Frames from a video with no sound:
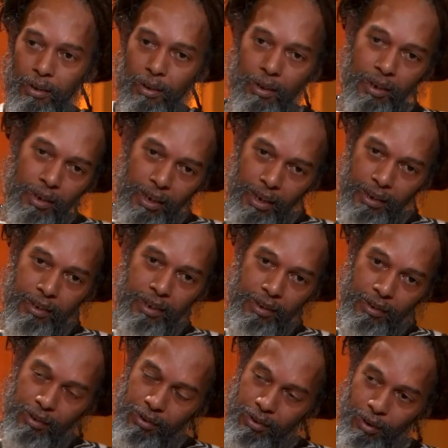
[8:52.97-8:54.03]
connected
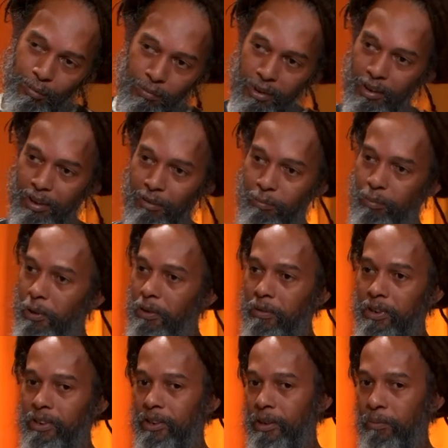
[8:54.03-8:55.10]
to something they've
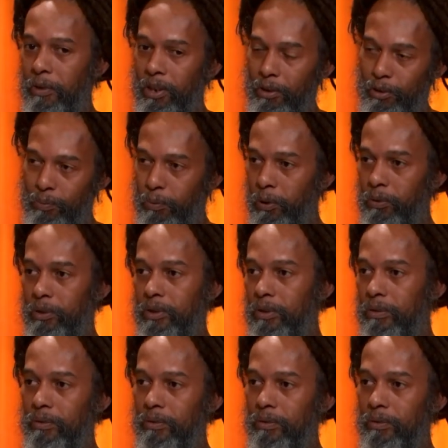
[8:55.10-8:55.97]
previously been exposed to.